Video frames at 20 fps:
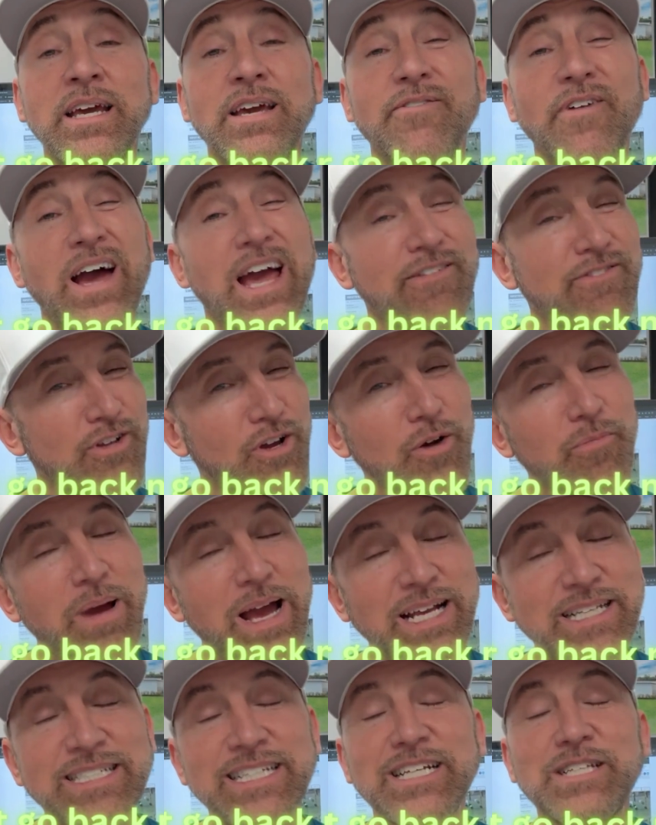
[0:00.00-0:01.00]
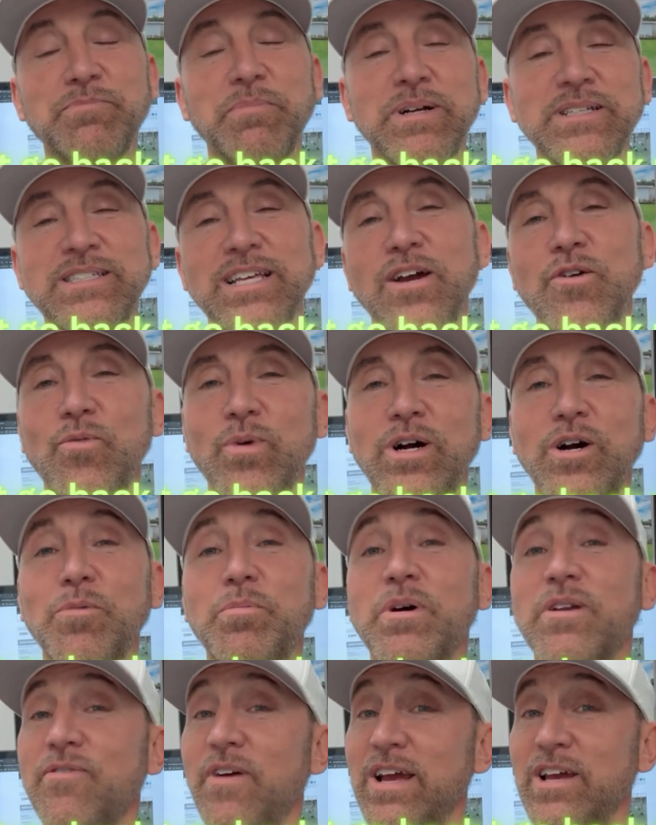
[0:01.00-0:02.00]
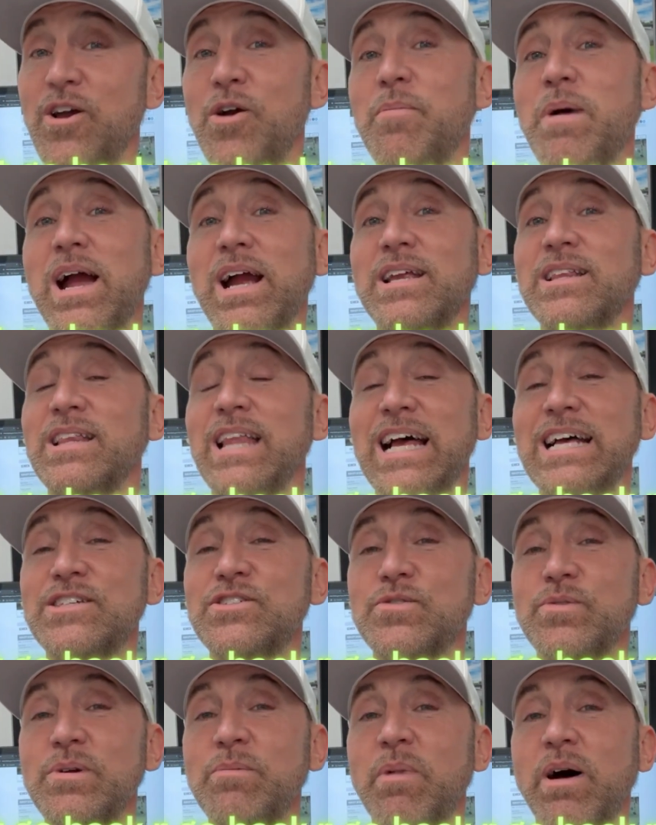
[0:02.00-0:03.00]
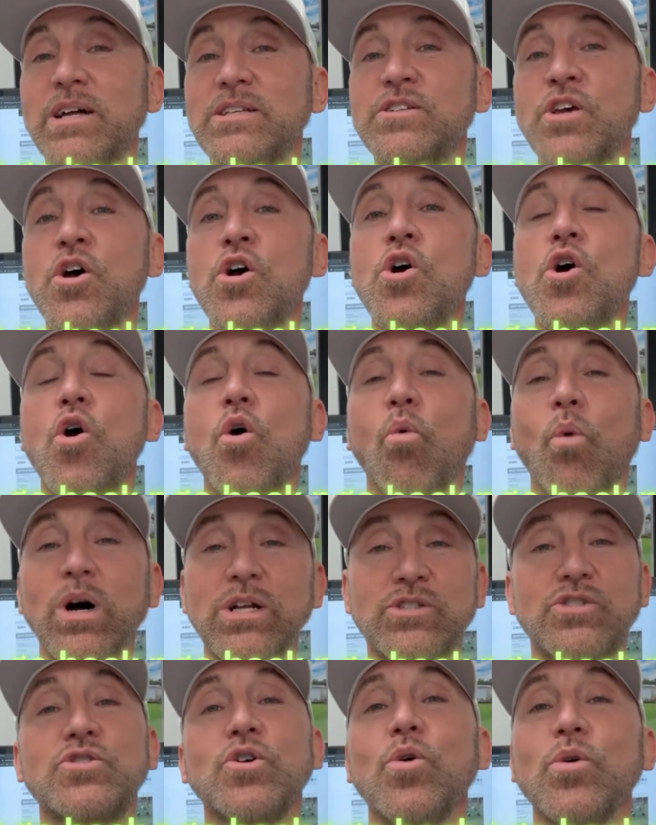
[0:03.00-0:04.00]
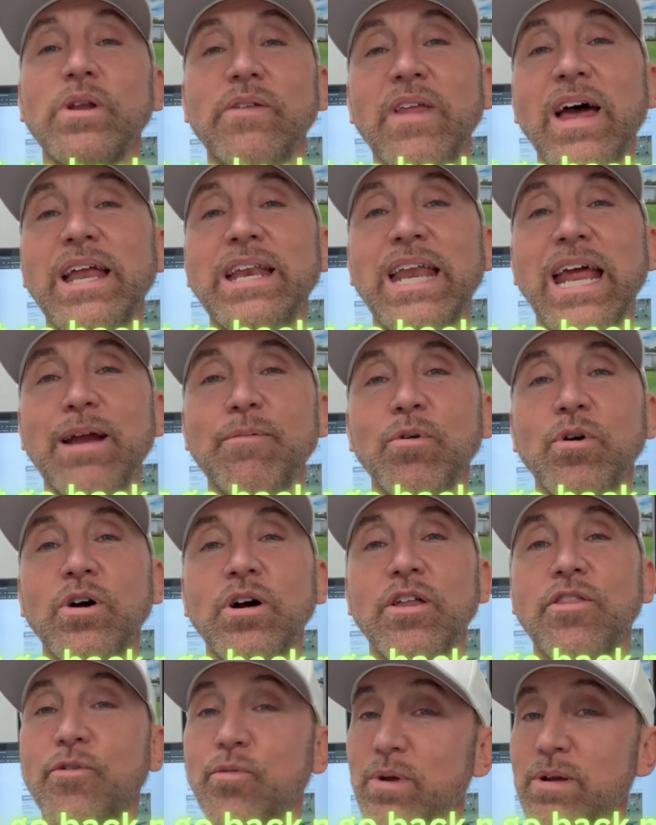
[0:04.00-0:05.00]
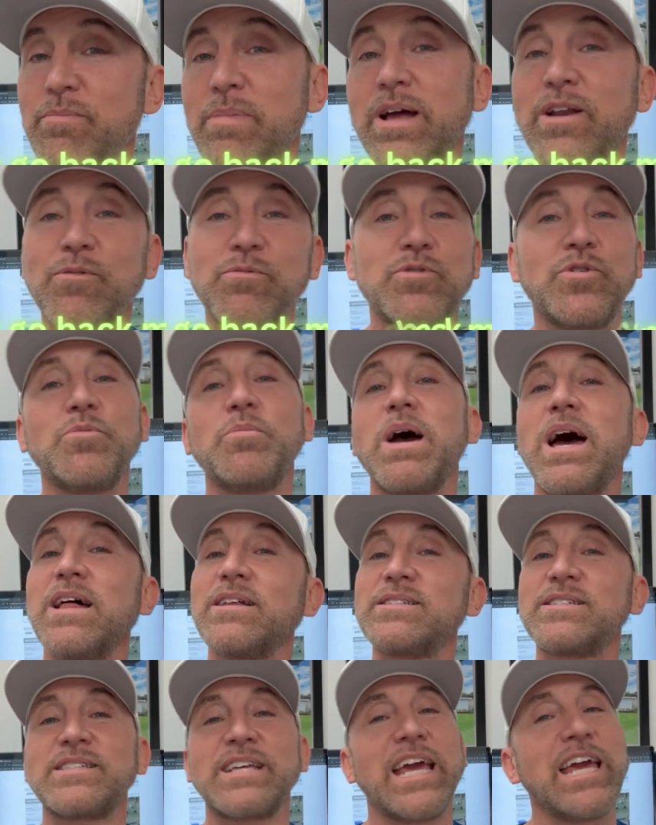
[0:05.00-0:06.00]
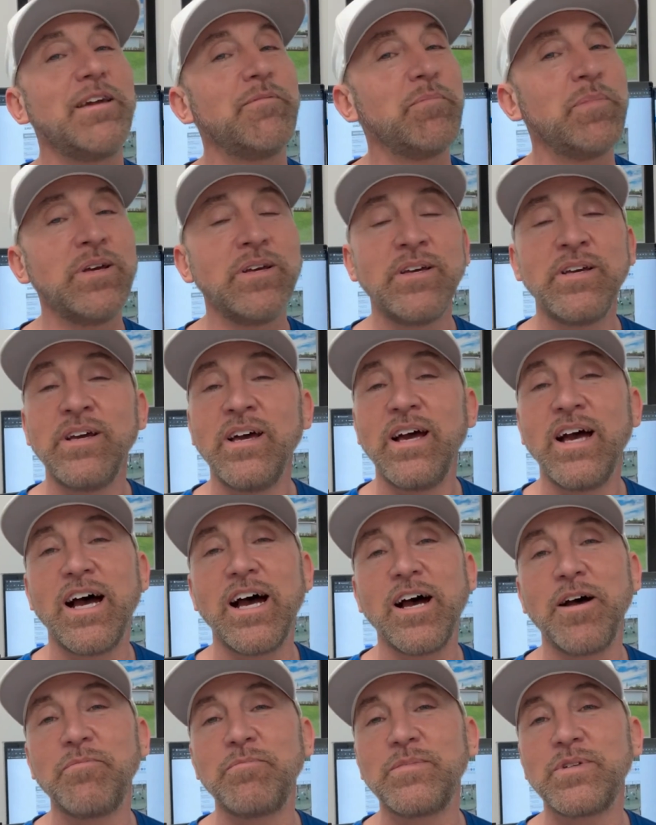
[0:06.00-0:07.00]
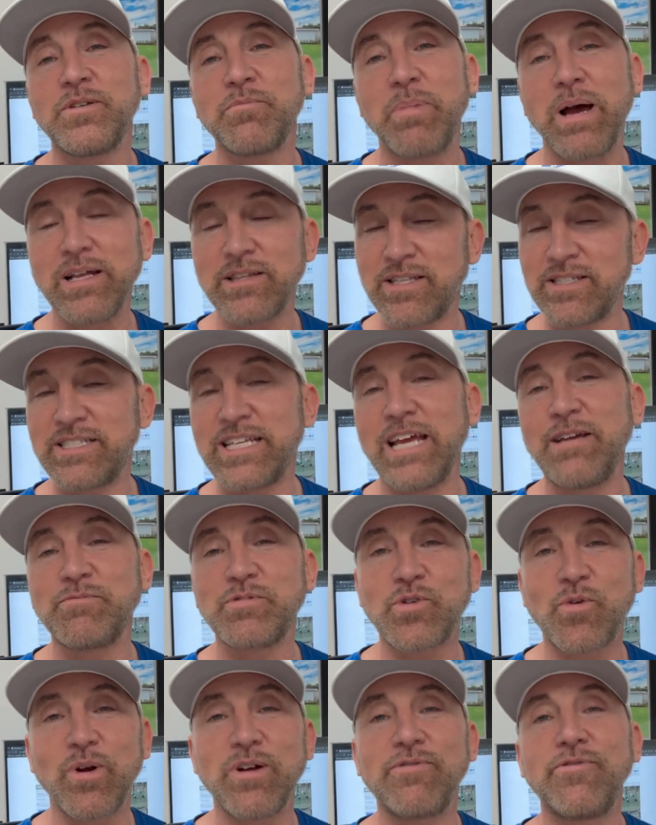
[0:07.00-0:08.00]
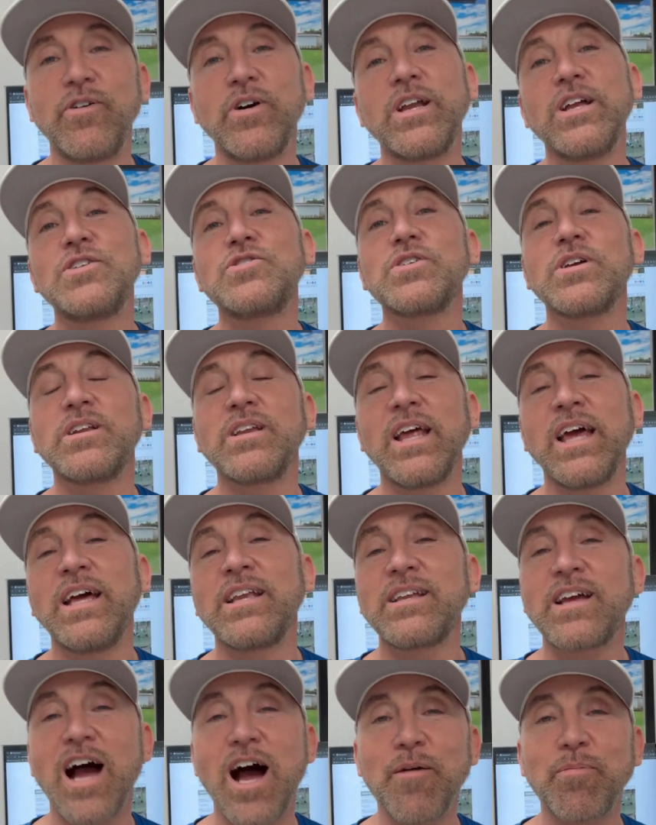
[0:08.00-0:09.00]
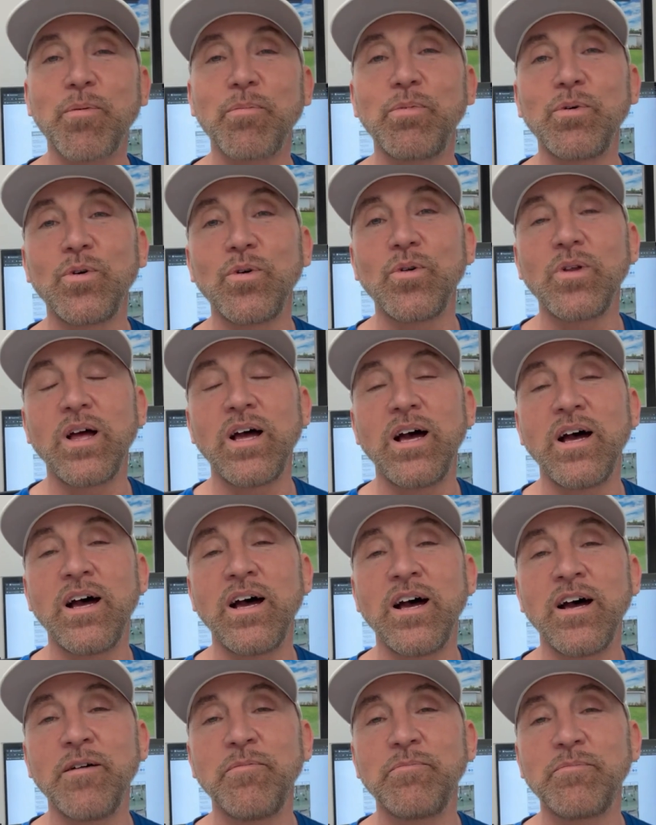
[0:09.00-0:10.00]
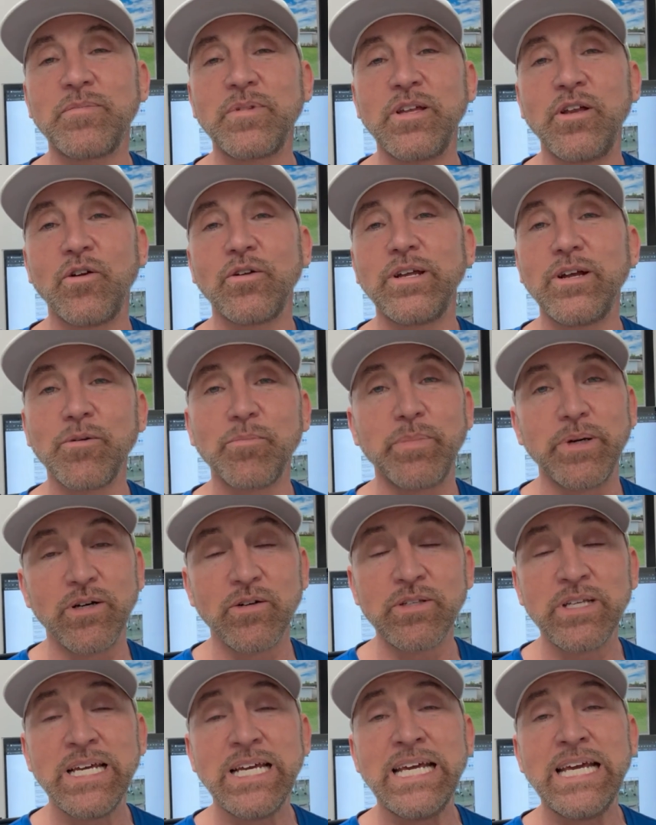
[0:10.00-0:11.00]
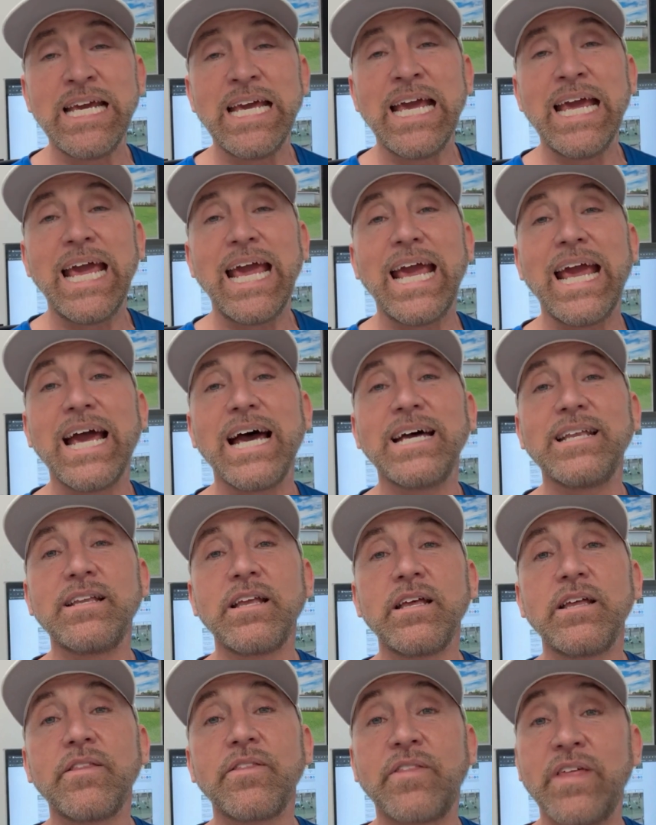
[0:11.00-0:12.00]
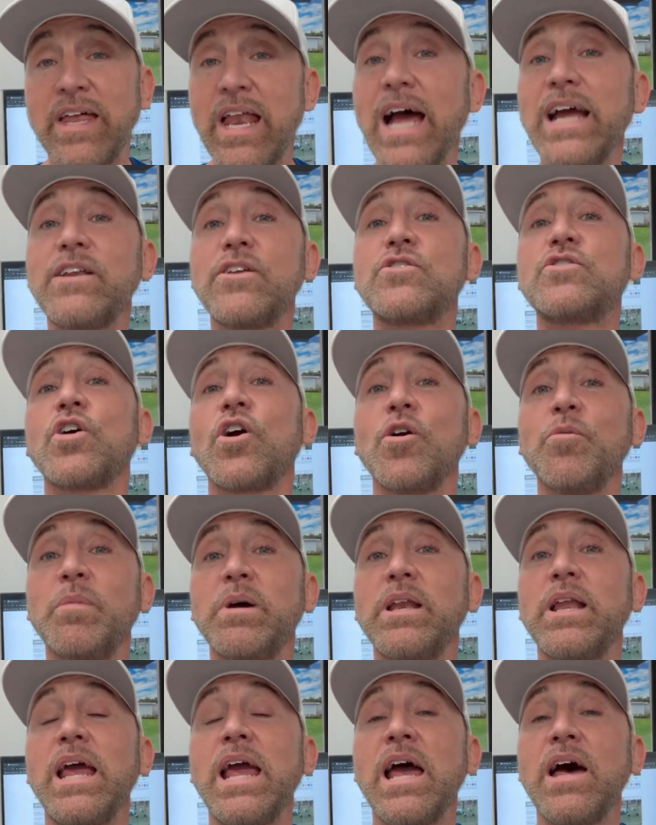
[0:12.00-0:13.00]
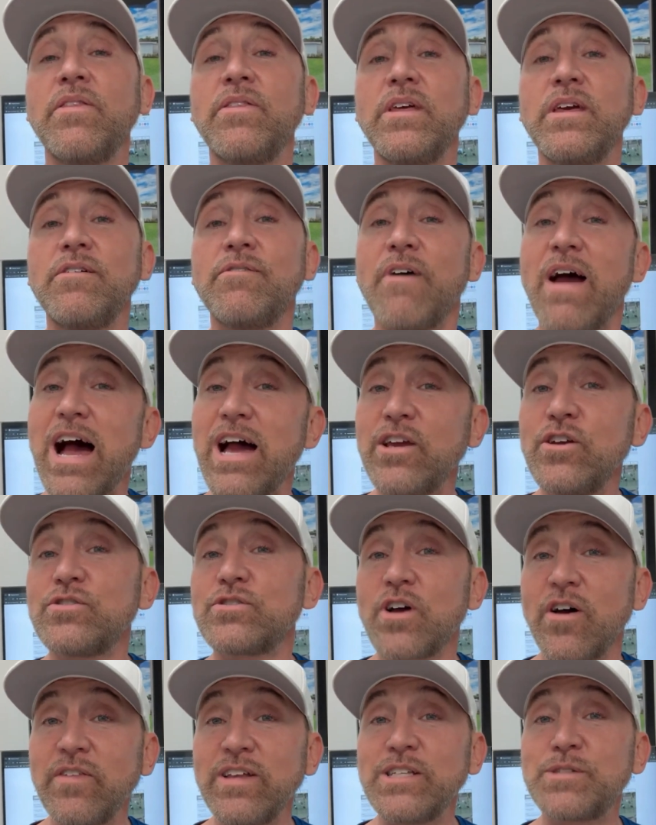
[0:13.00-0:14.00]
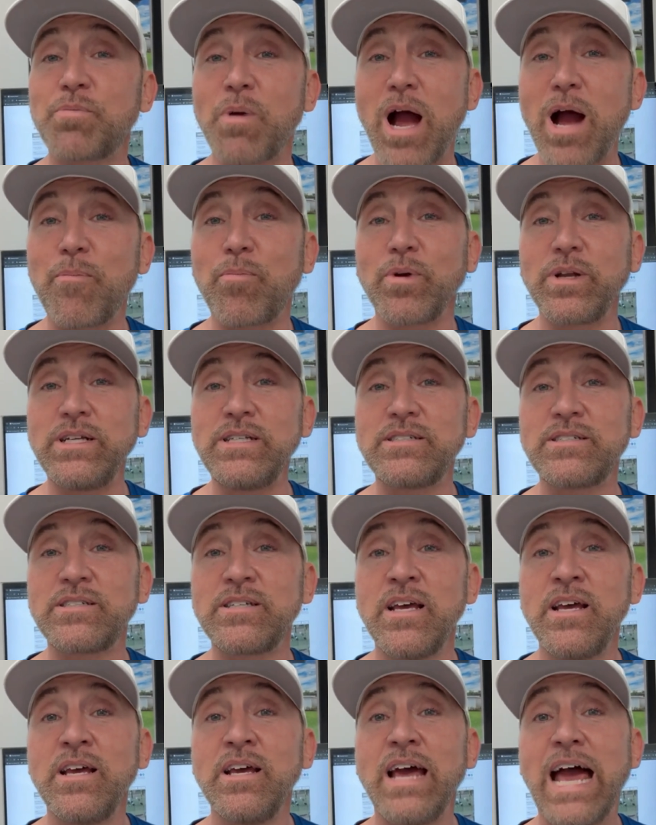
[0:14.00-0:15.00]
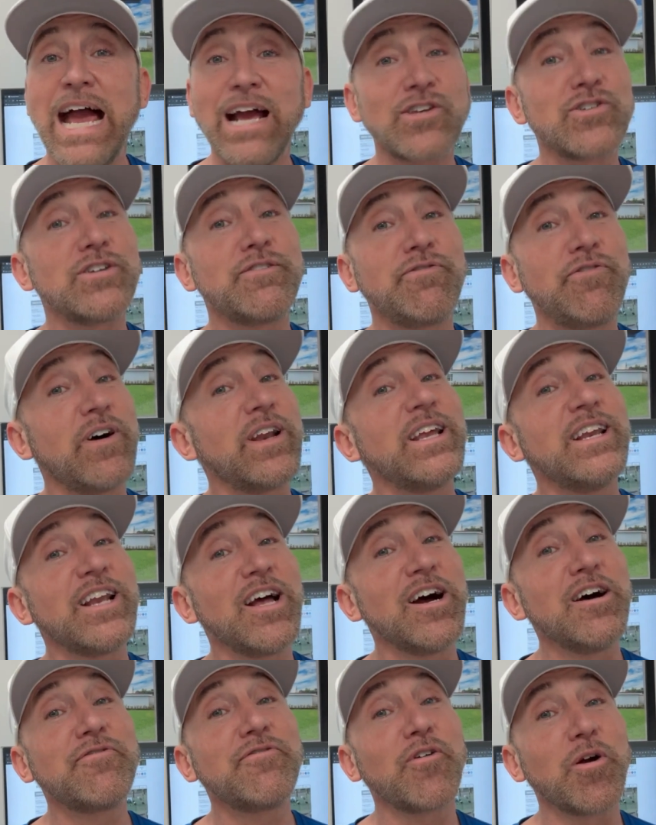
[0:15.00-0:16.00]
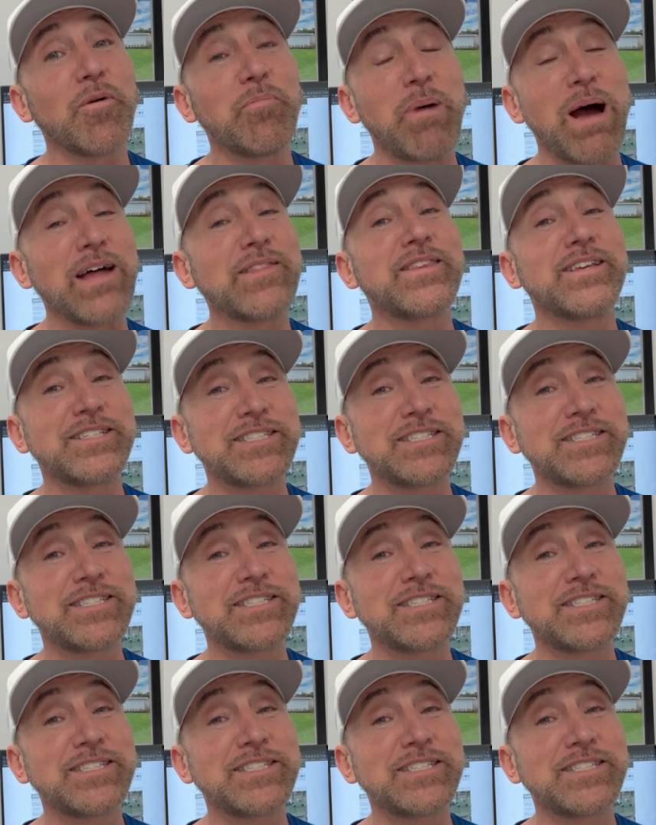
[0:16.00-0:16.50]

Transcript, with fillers: If I have to go back six months, I will. But if I can go back in the last three months, what sold in that neighborhood, three bedroom, two baths, same, um, about the same square footage and, and comparable, uh, um, you know, year built and then I determine, and the values on these properties, actually, funny enough, are about the